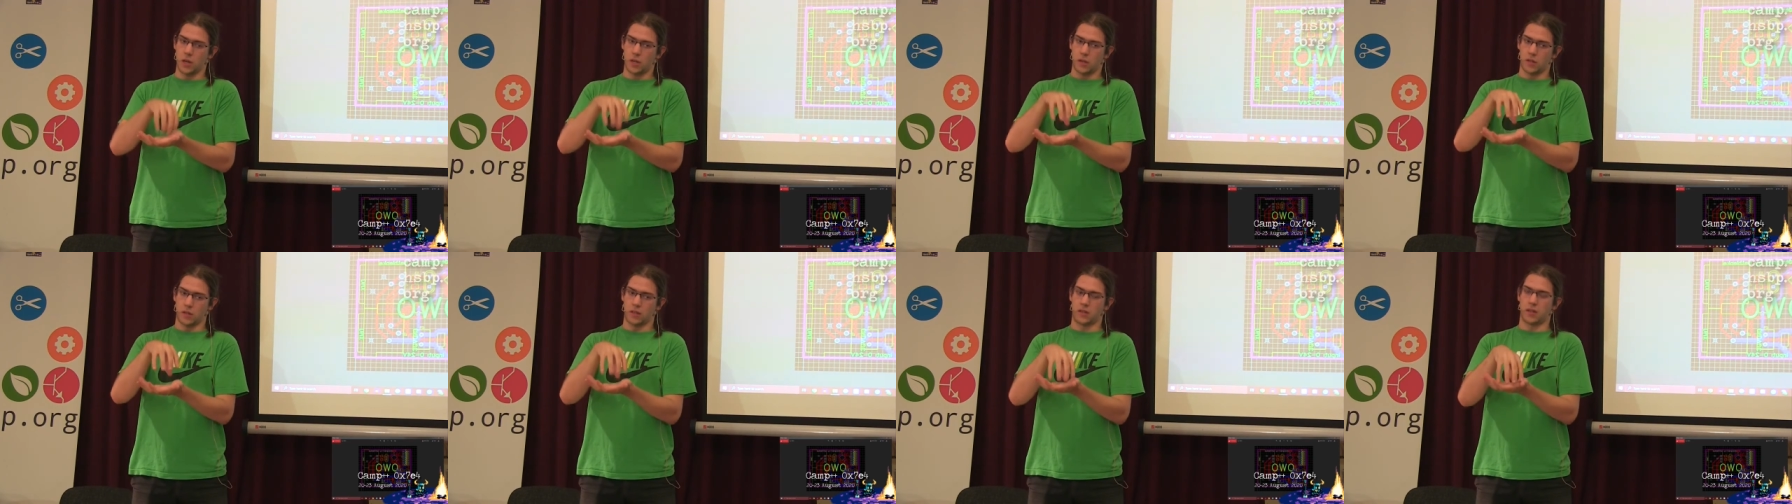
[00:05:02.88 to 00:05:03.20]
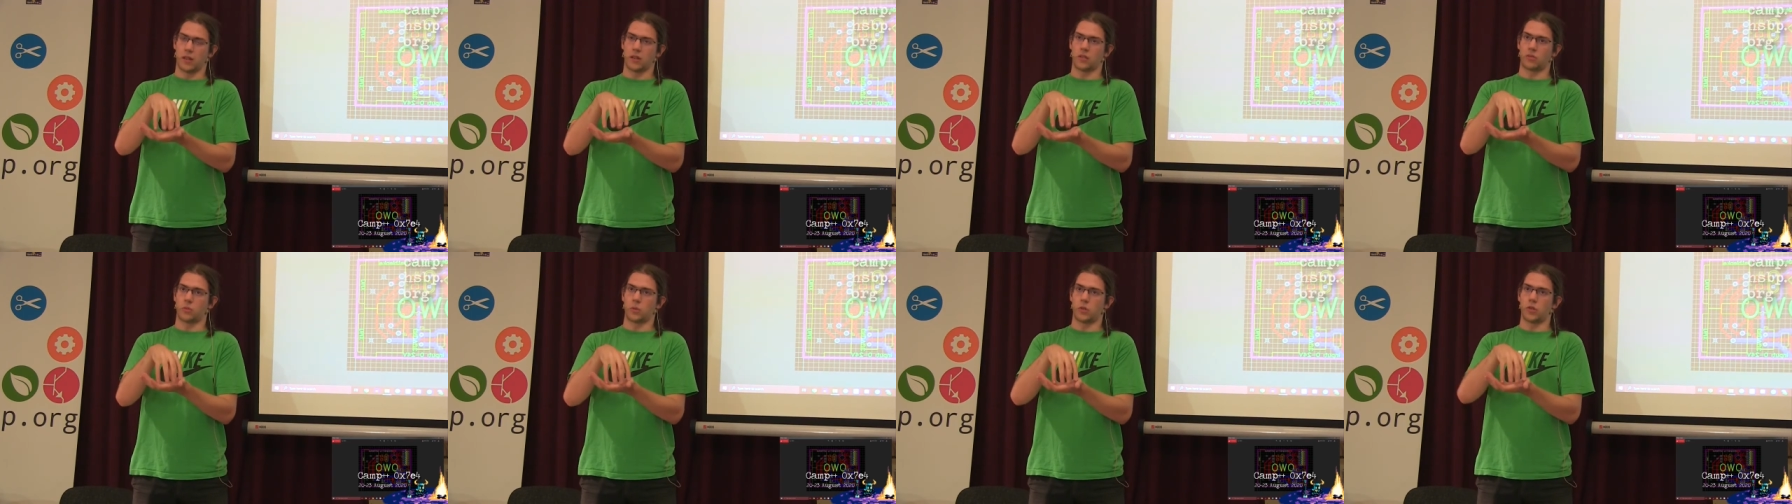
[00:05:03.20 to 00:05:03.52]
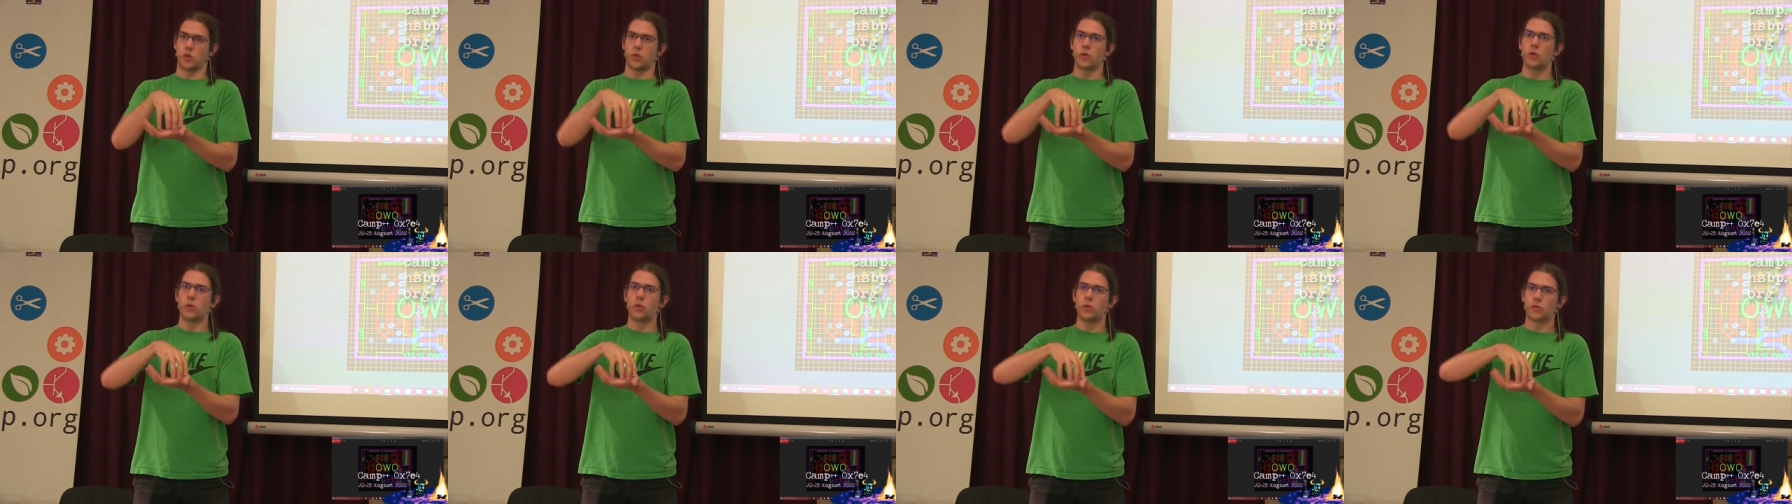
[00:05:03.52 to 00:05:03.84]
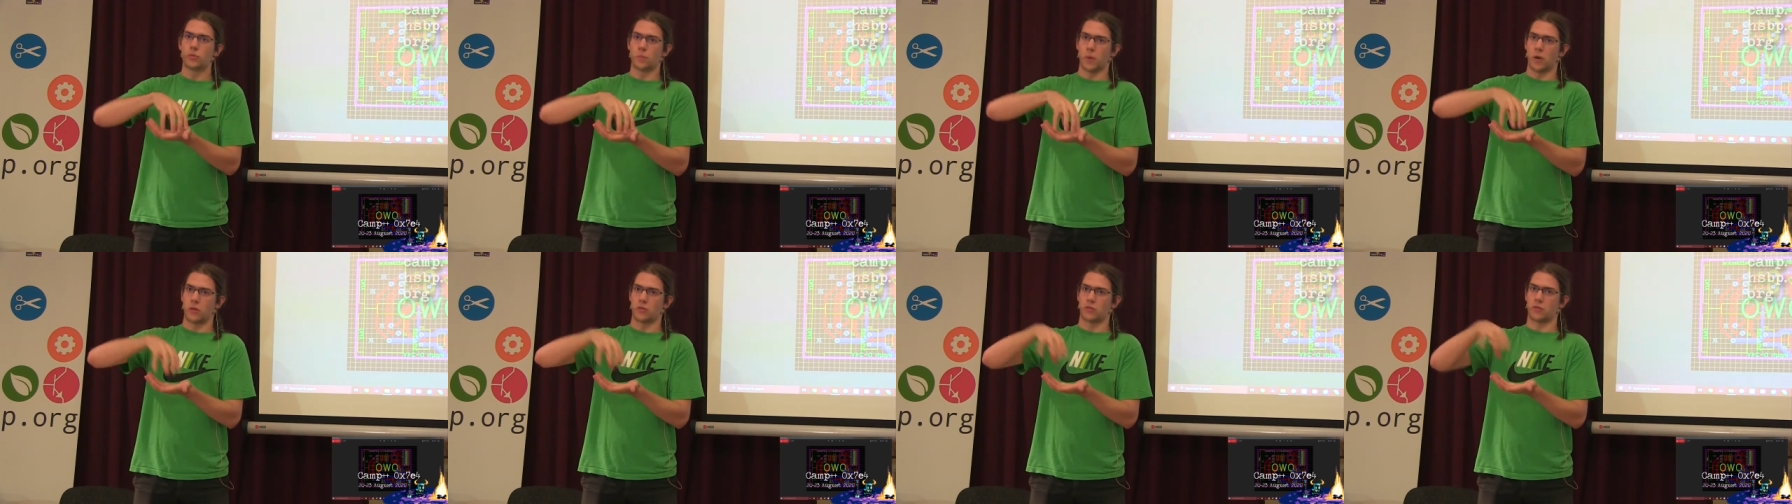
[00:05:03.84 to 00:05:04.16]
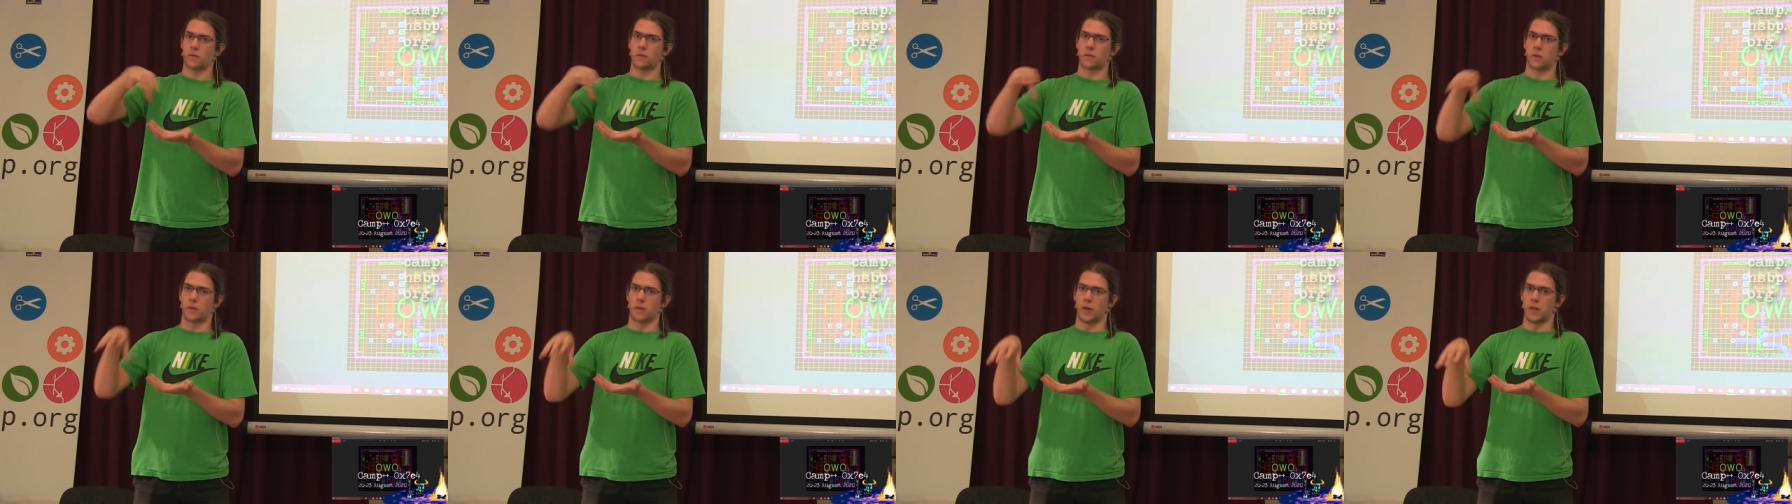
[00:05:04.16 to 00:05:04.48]
that can switch huge amounts
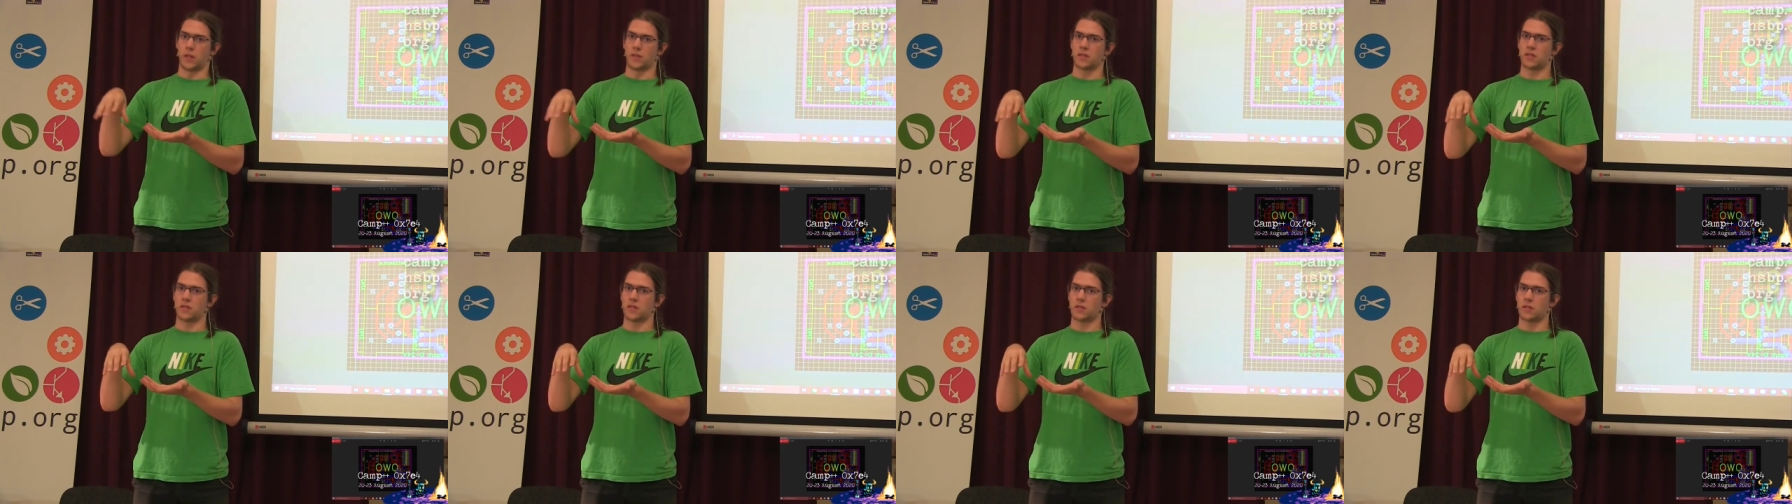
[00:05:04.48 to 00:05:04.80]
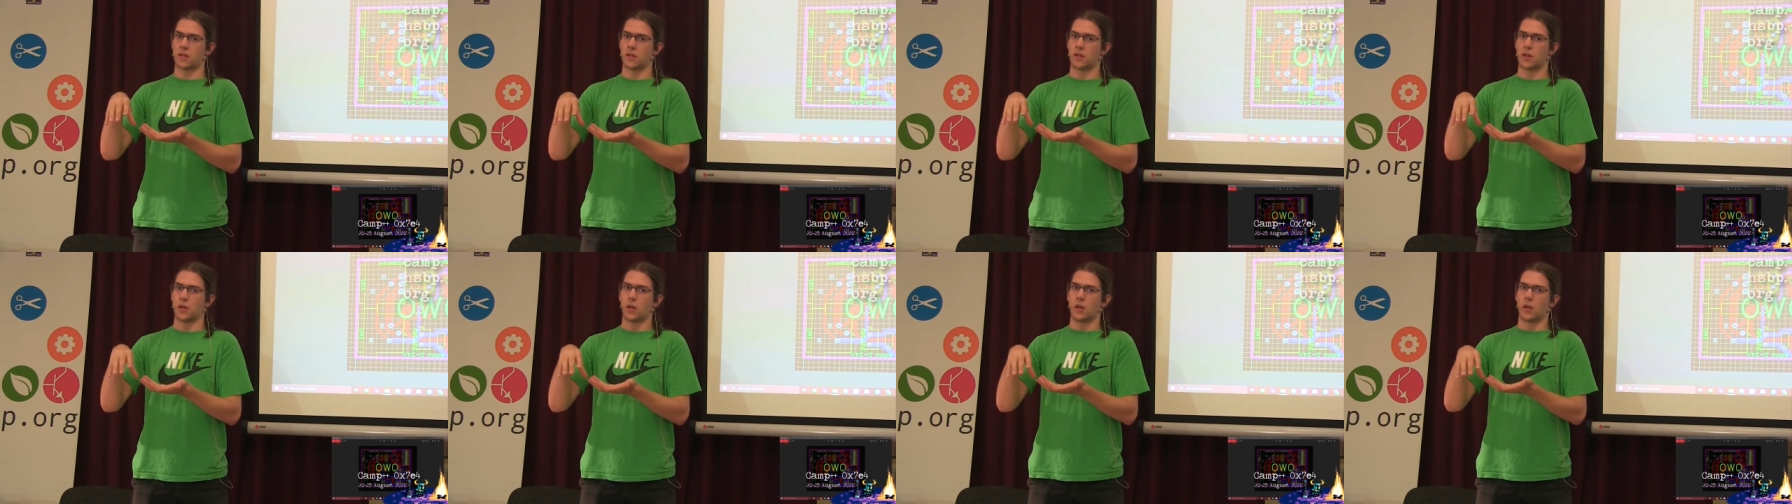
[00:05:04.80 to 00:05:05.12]
of currents